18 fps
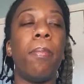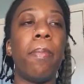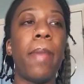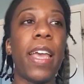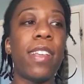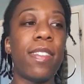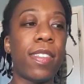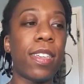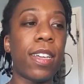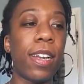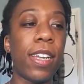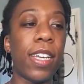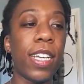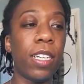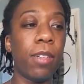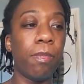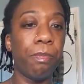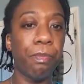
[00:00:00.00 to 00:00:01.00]

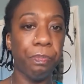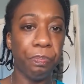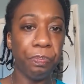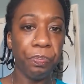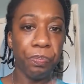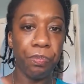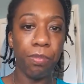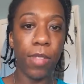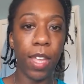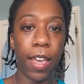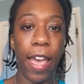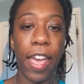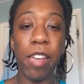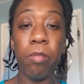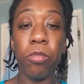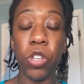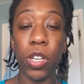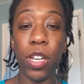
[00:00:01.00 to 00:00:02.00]
Basically, they
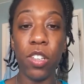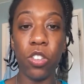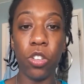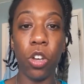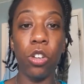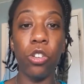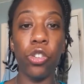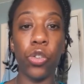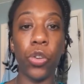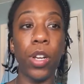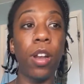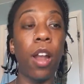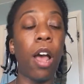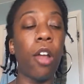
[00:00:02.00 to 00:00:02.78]
came to this country,